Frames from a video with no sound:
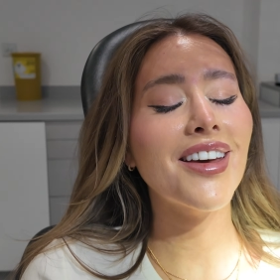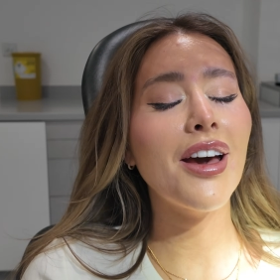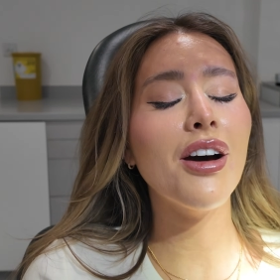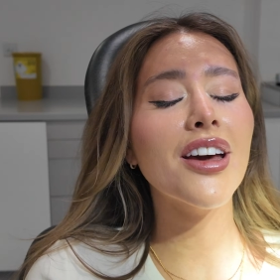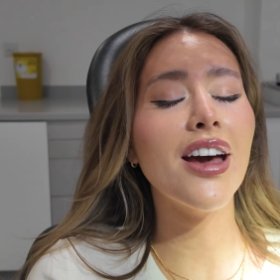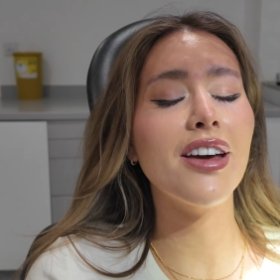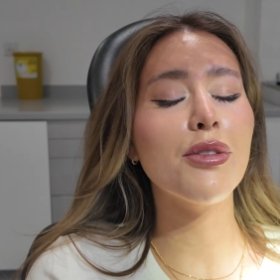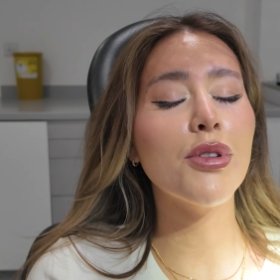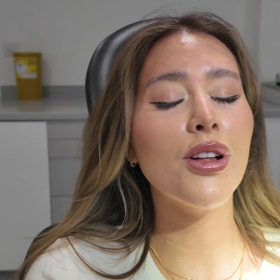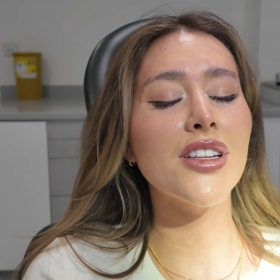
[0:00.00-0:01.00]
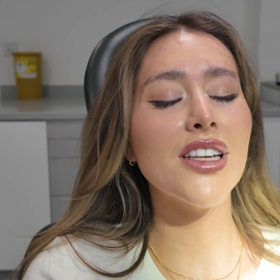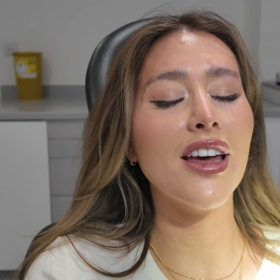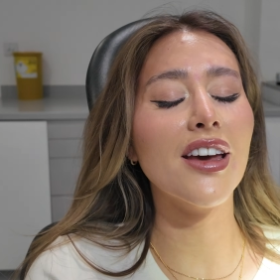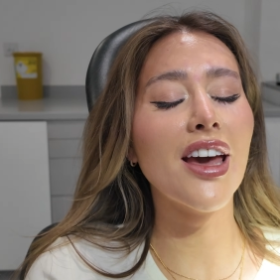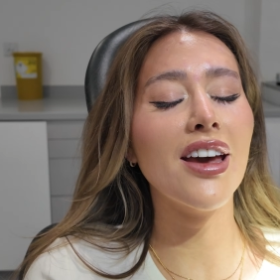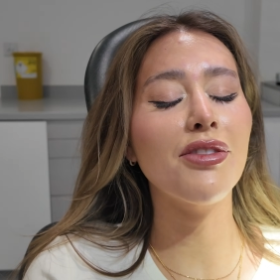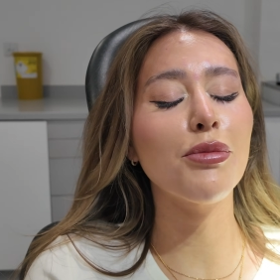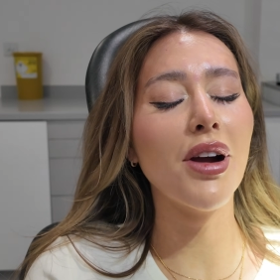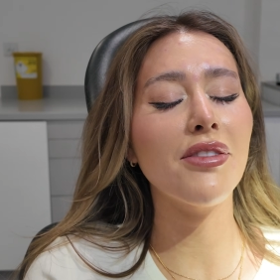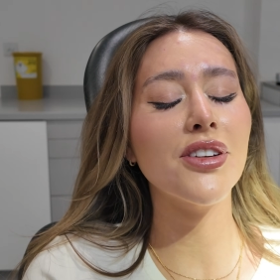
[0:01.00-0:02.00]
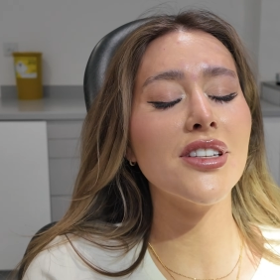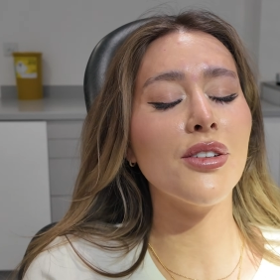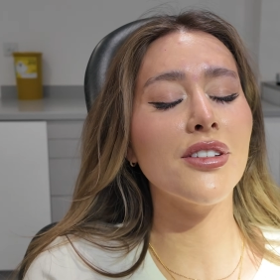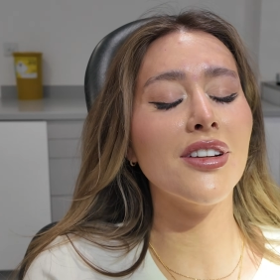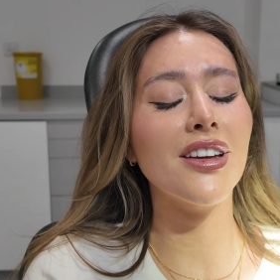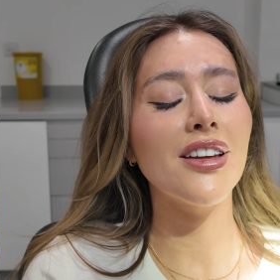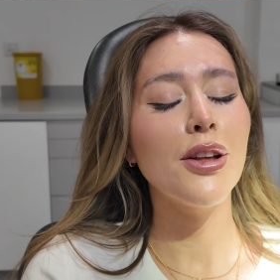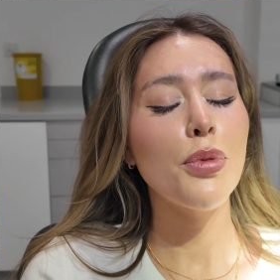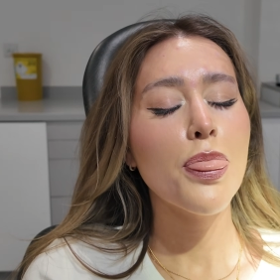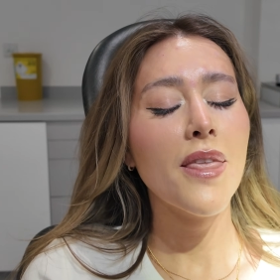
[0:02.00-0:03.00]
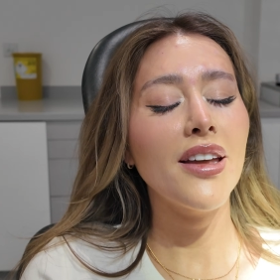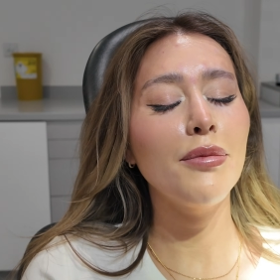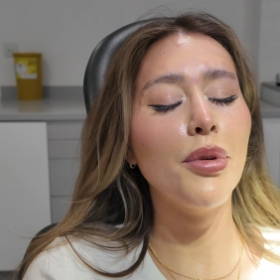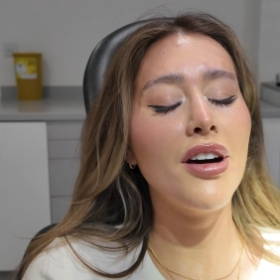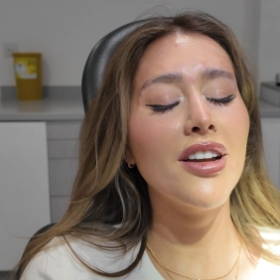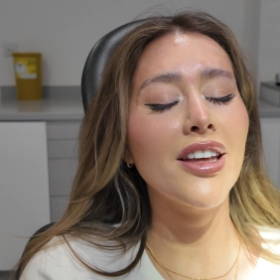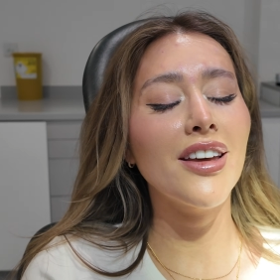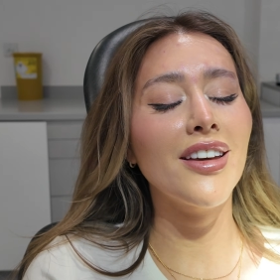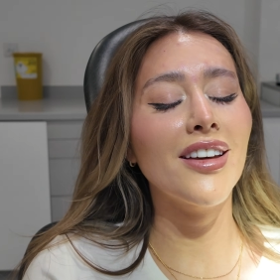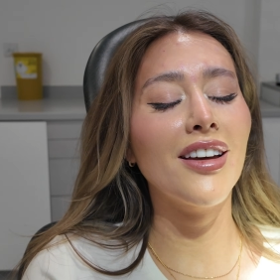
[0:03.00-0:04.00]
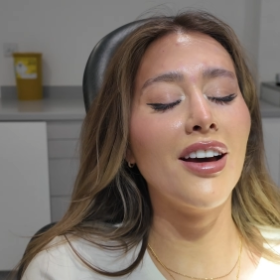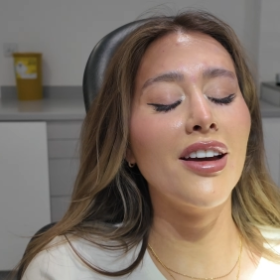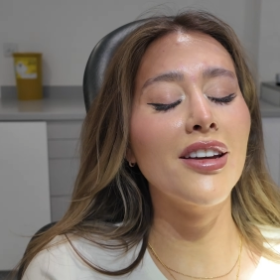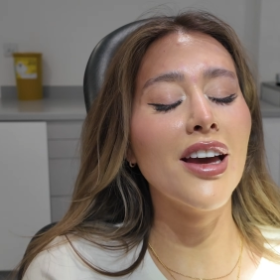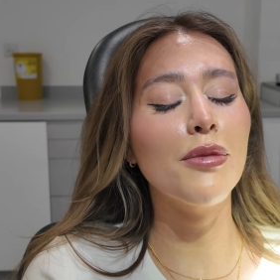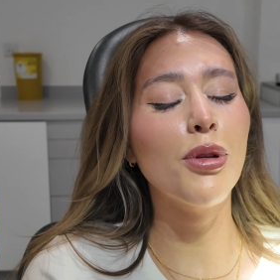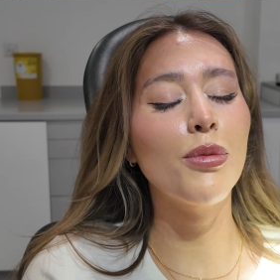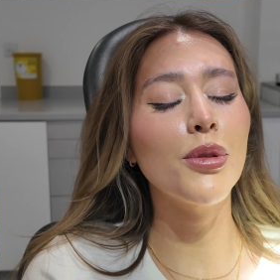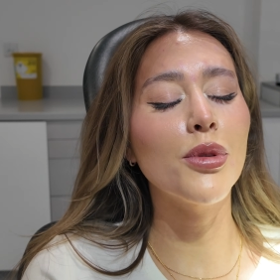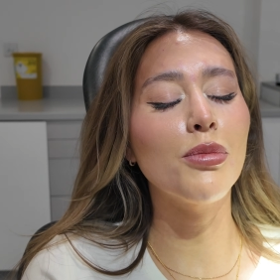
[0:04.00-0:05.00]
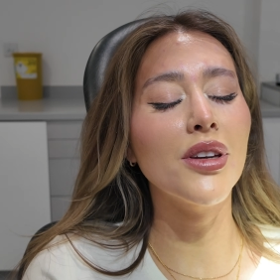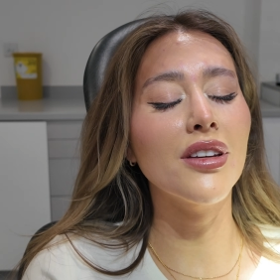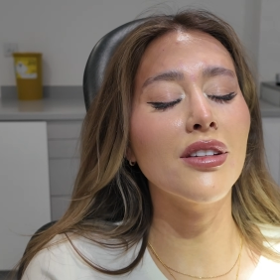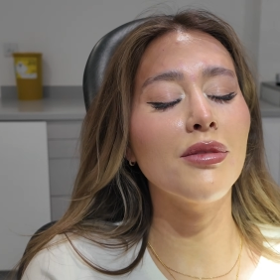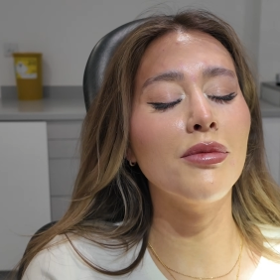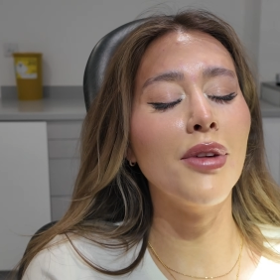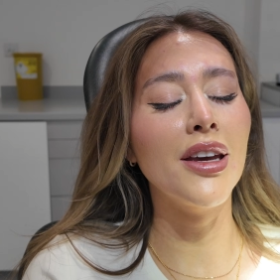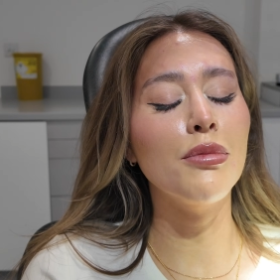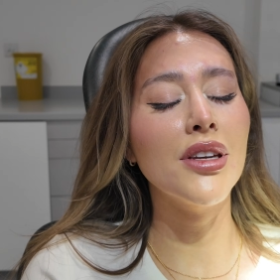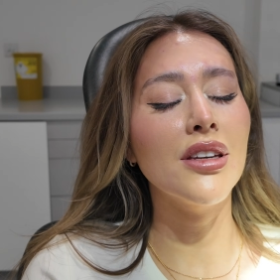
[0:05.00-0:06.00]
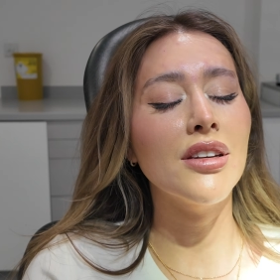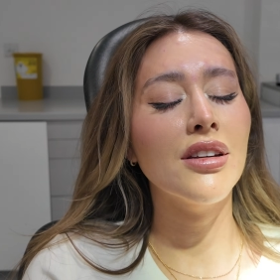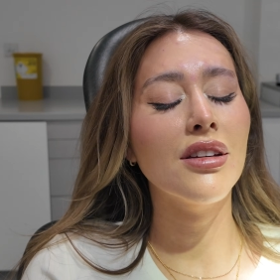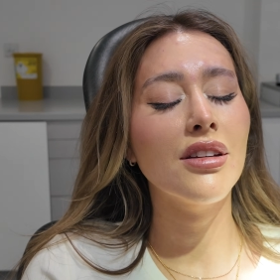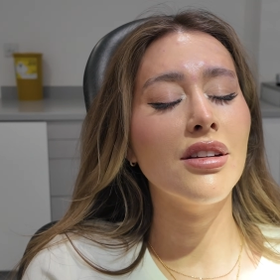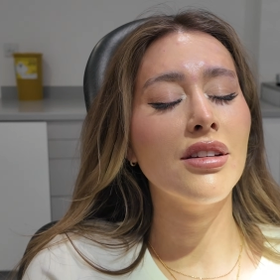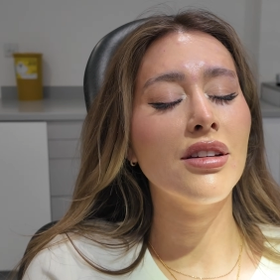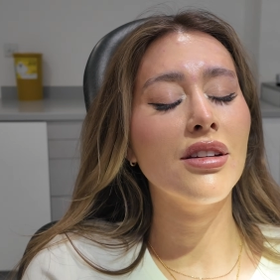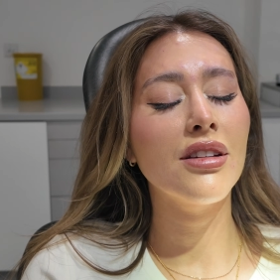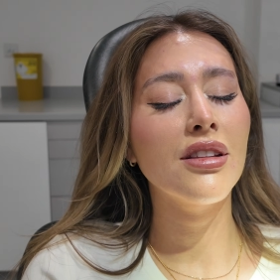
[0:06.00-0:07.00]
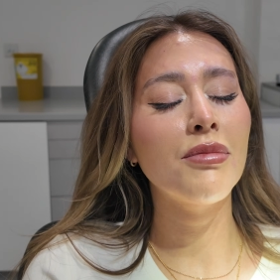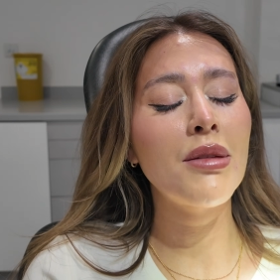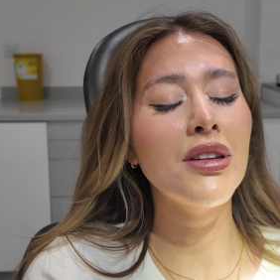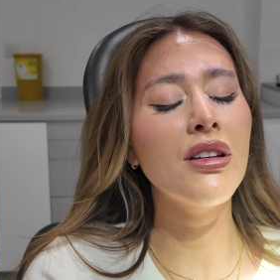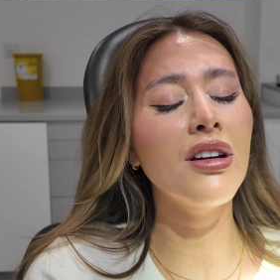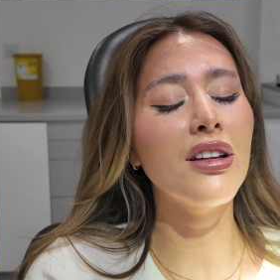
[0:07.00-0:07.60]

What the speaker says: Okay, if I'm on holiday, if for breakfast in Bali, yeah, it probably would be maybe that.